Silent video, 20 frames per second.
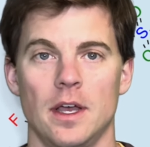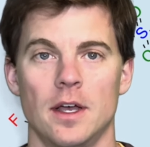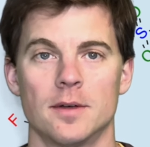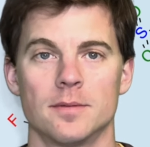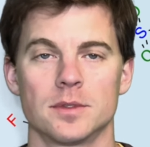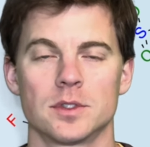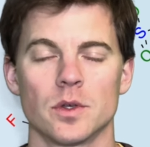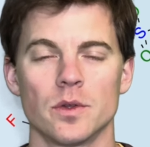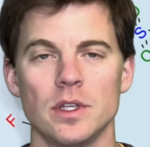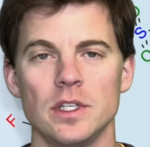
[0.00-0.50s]

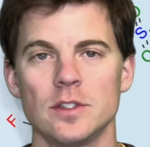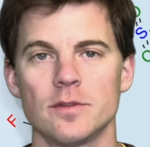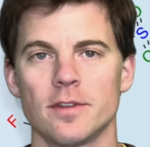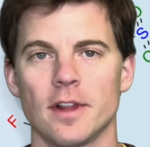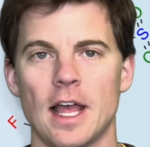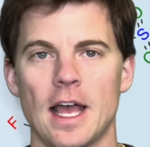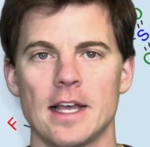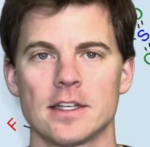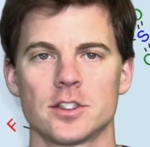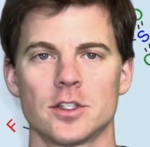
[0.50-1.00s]
So these
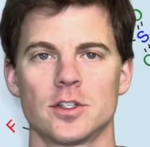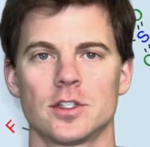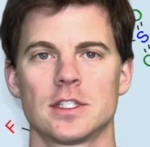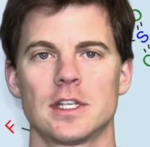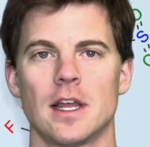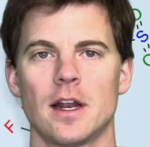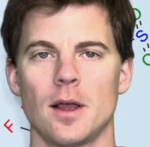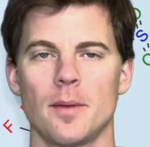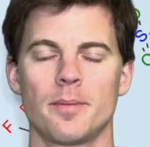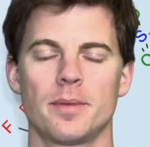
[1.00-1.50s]
flags are
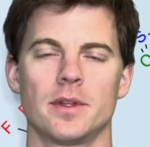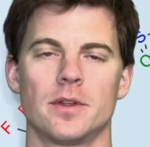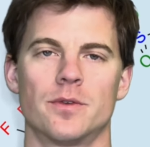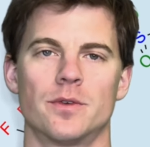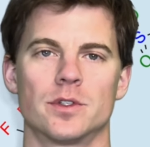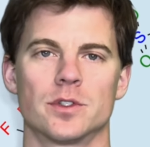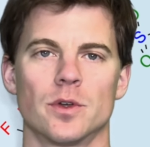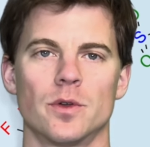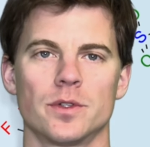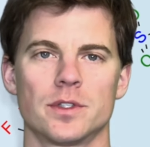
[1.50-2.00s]
set up in the
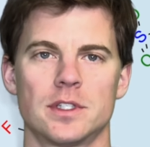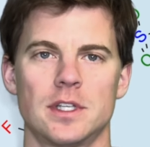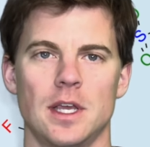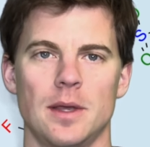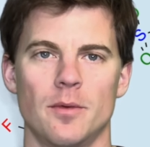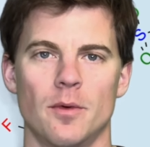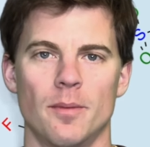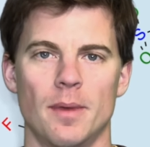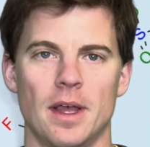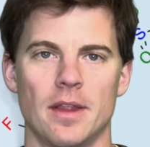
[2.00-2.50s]
results
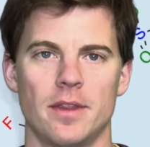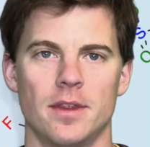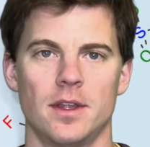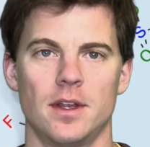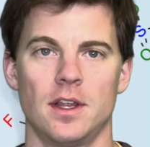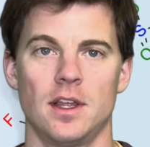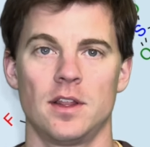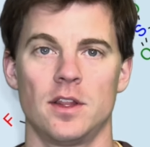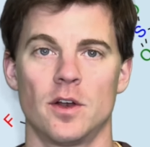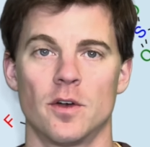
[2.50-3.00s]
table method,
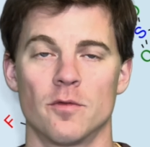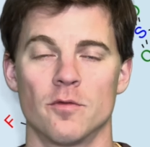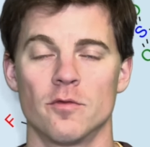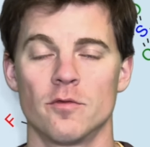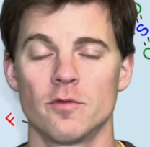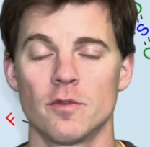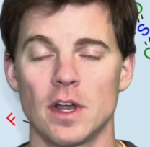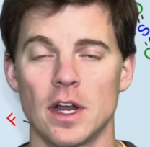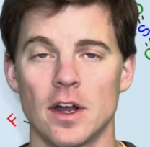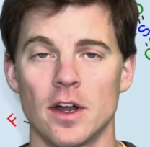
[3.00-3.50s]
and they're
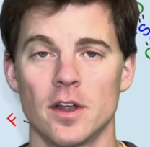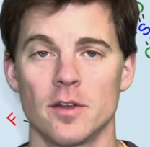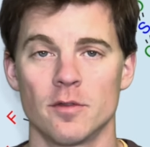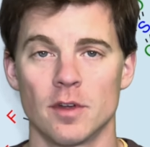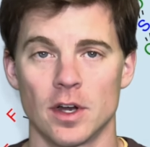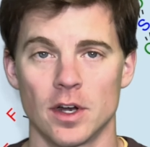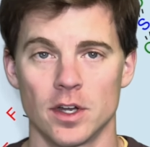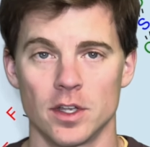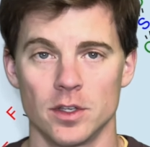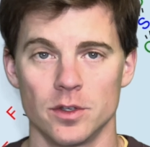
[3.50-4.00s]
very,
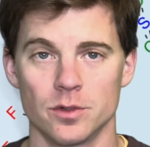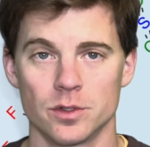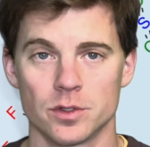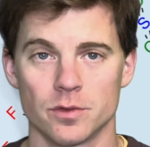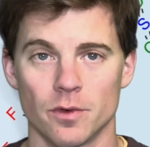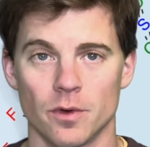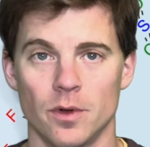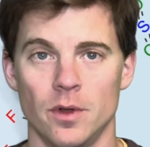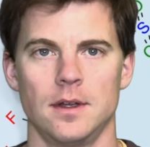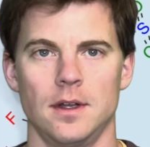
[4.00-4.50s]
very
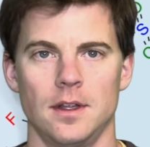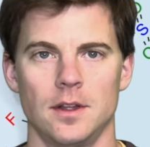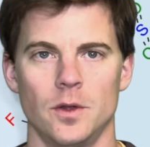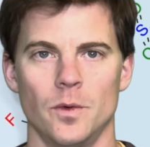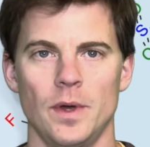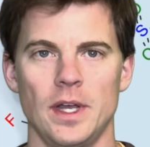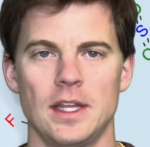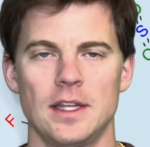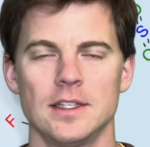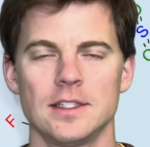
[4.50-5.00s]
useful. The
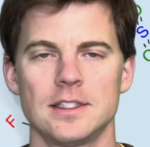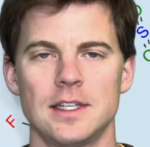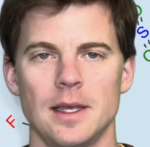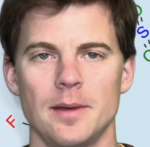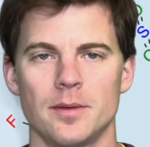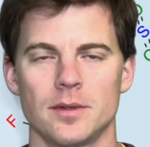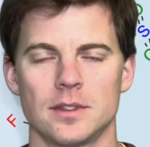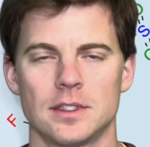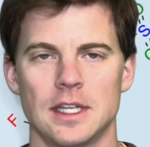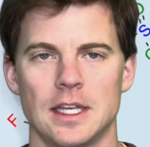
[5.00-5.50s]
way this
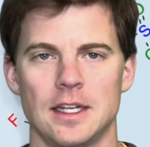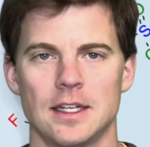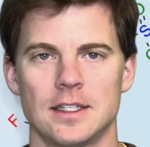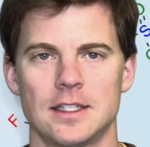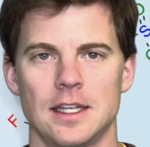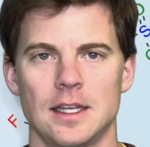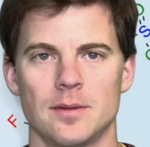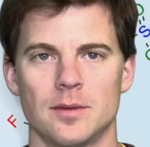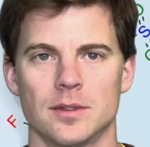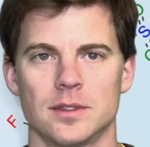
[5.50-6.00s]
data
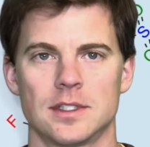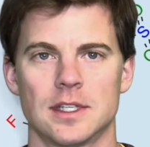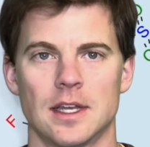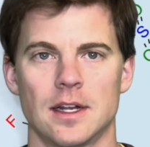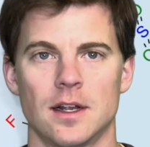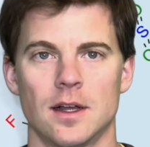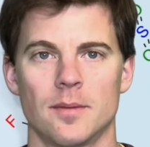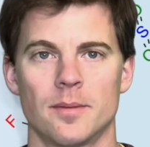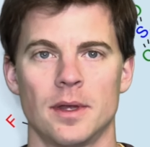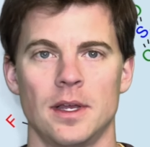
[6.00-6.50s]
table is set
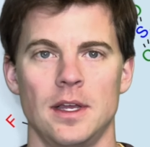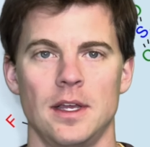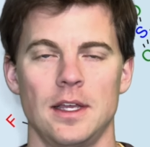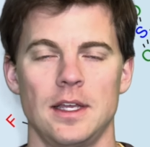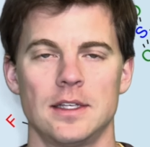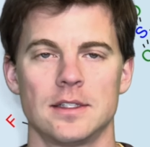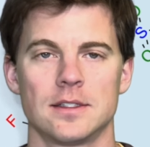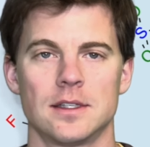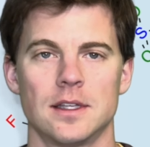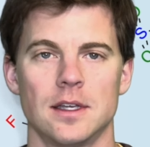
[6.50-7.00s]
up
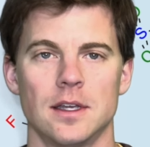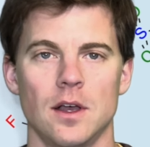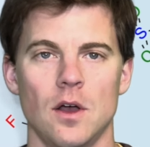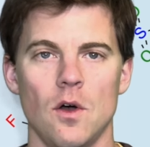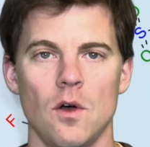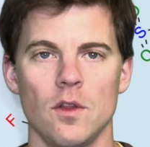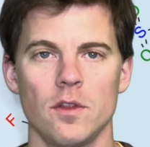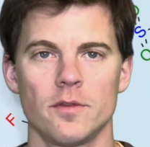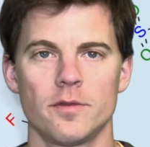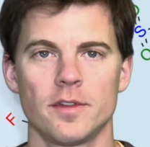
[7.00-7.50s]
is that
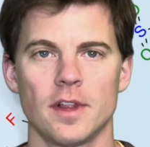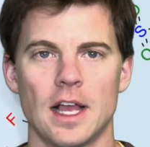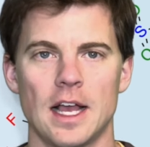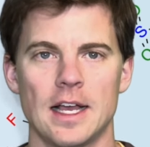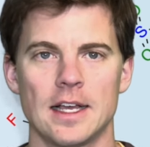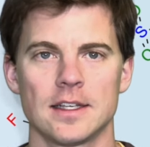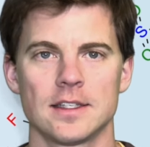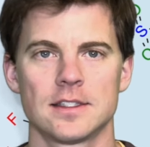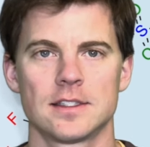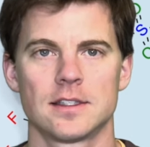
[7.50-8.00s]
all the
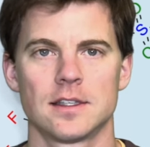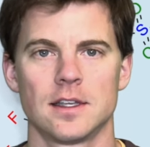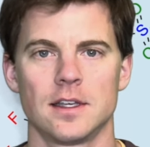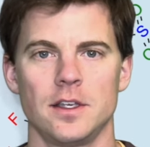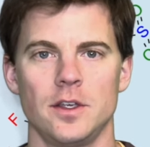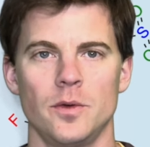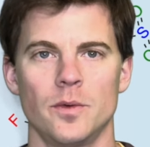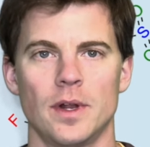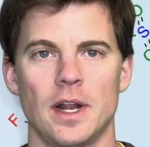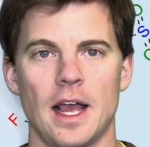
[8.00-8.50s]
flags that
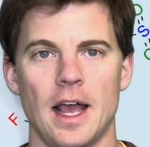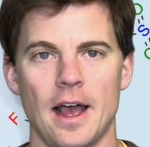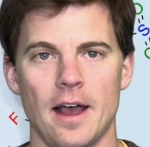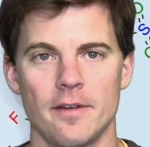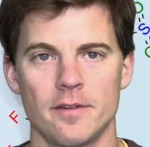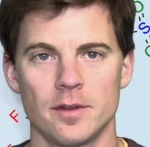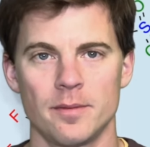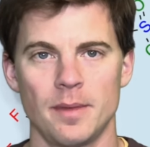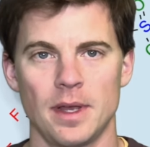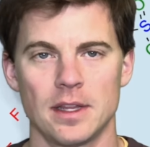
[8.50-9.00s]
you would have
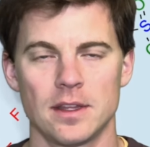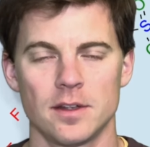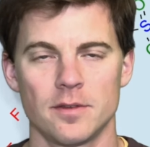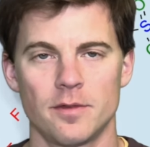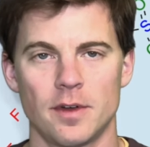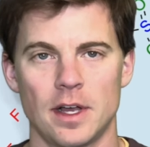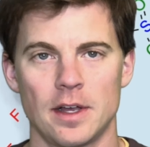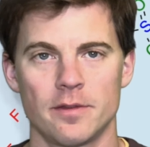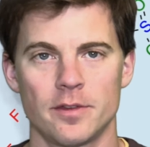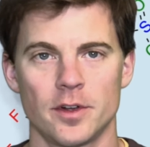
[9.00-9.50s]
in method
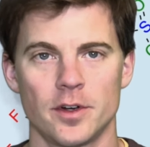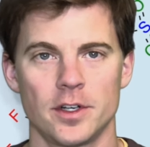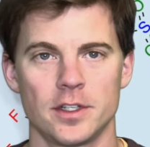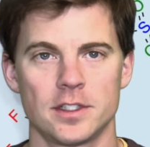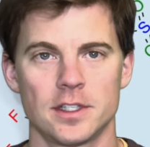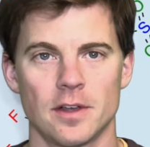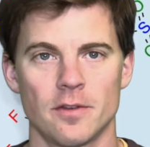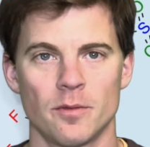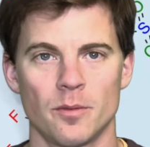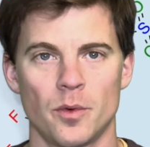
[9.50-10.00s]

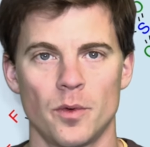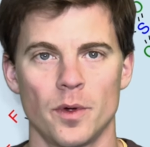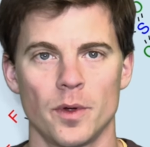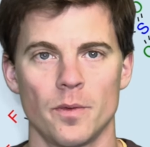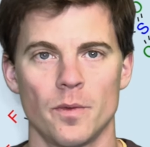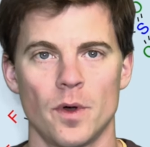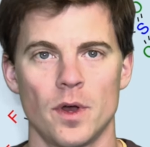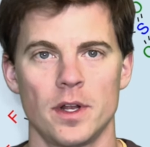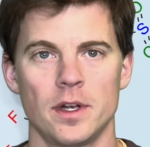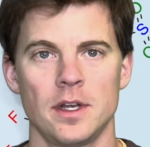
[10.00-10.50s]

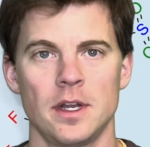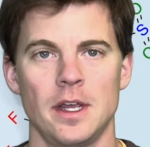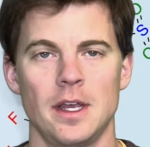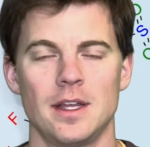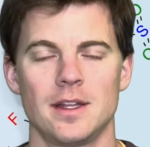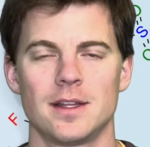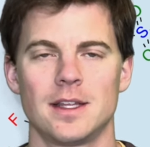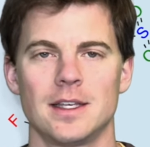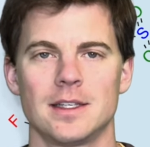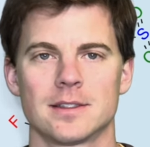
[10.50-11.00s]
537.1,
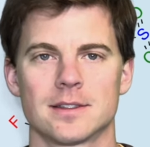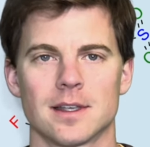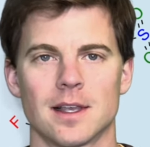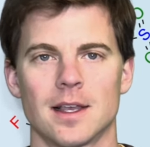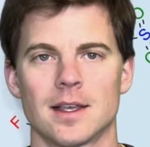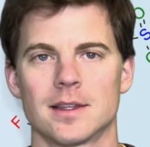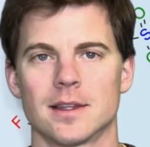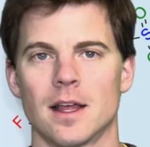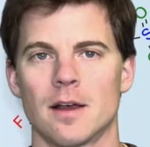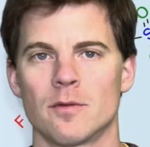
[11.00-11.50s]
things
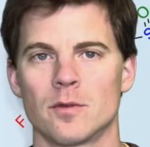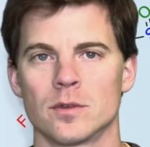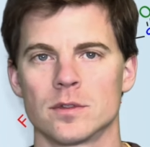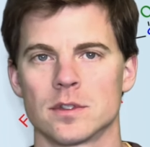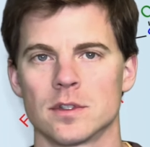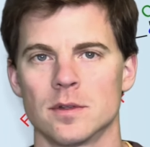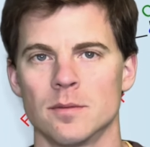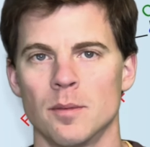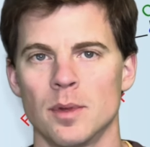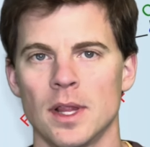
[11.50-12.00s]
like levels in
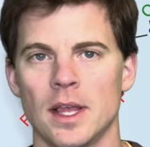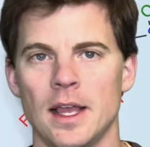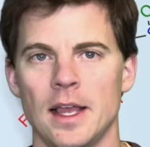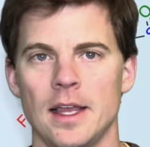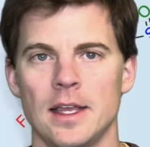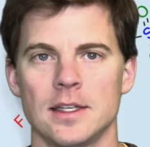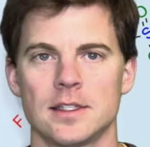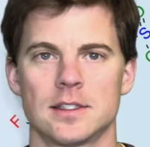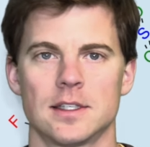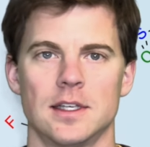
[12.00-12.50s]
the
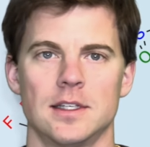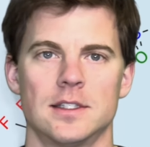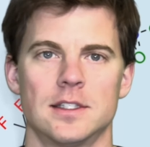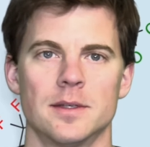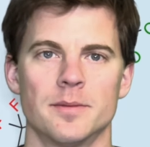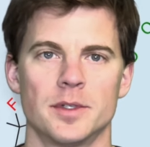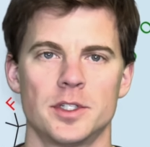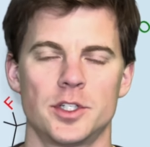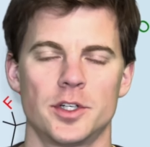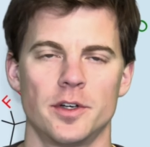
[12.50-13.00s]
blanks,
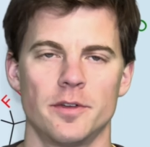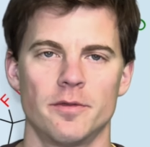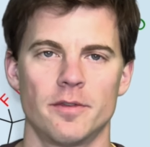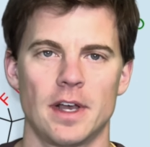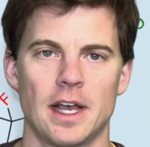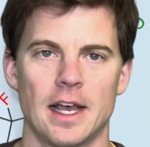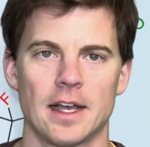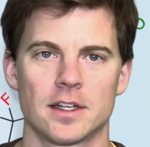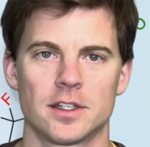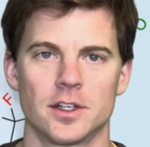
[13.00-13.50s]
asymmetry
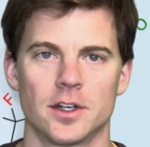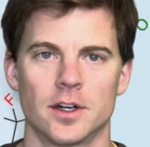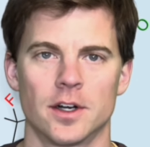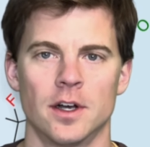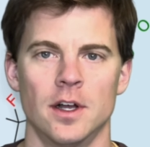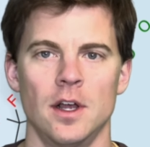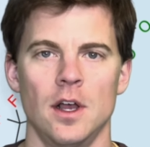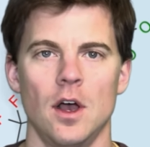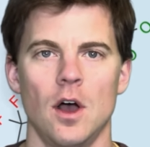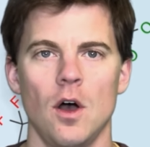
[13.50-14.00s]
factor,
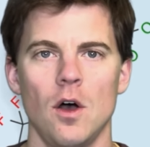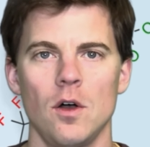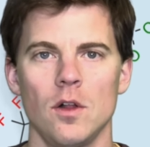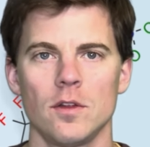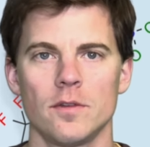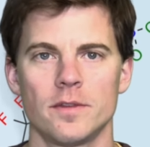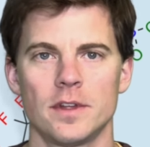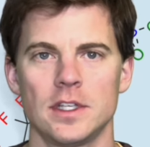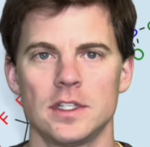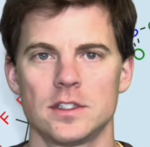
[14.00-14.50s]
all
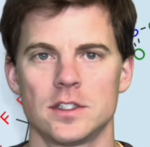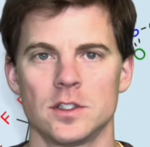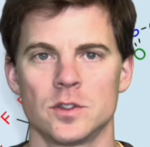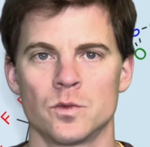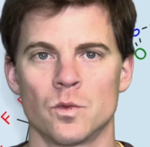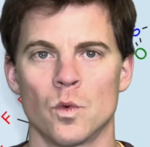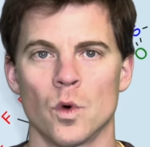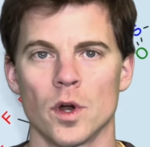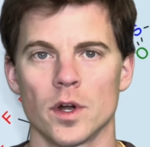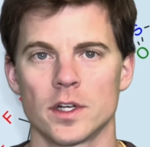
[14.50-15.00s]
of this is
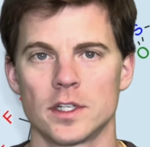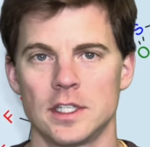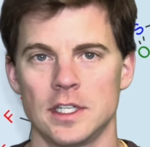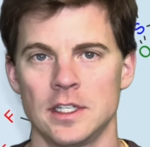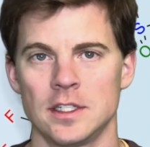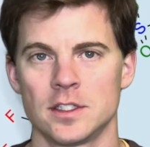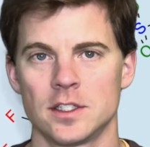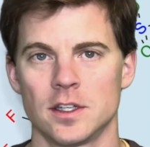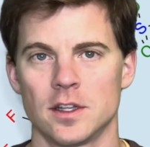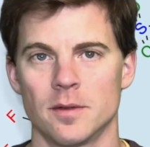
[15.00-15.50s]
worked
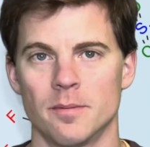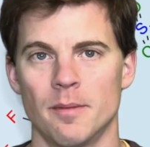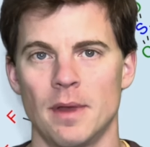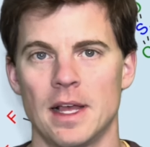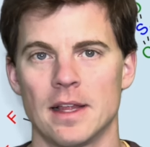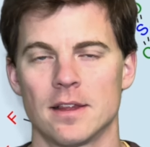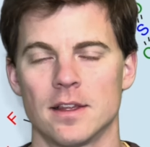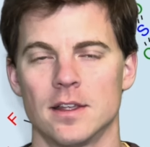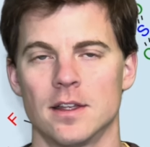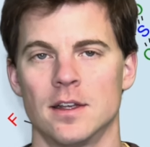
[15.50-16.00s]
into the
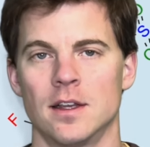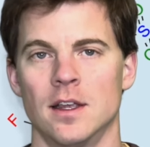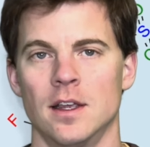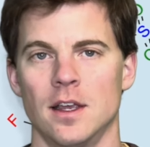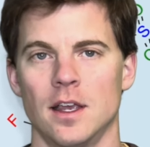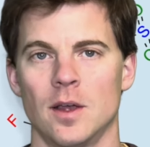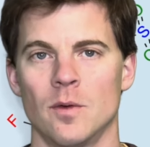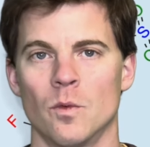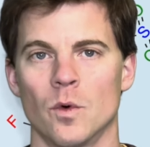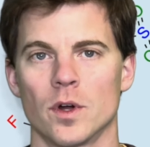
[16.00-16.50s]
method
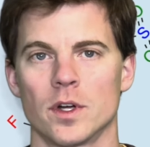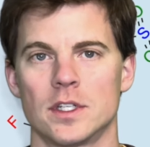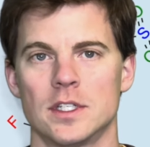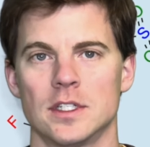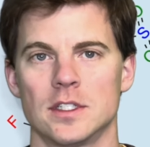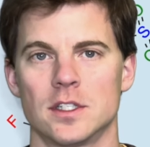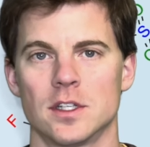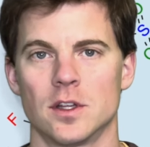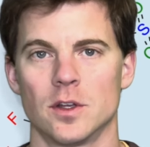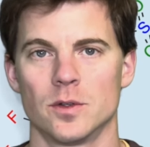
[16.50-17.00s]
and worked
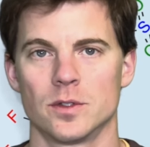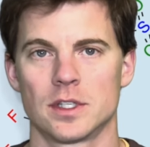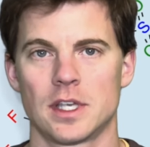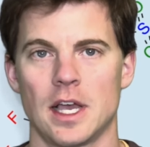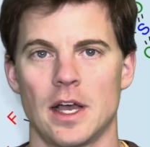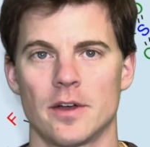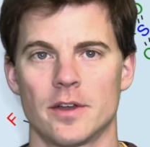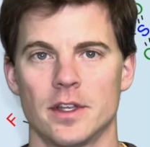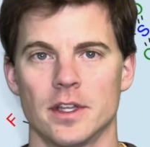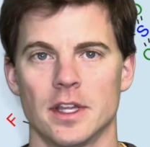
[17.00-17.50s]
into those
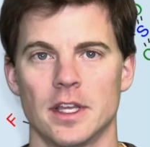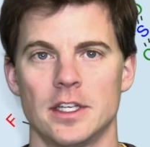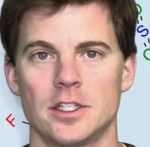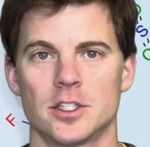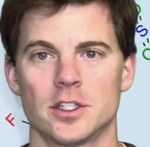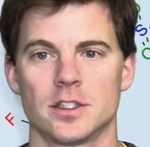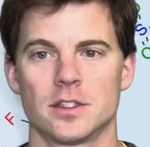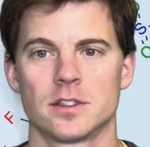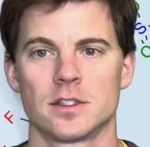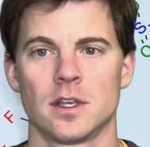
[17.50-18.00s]

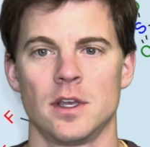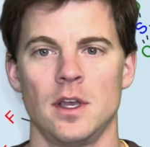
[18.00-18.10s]
calculations.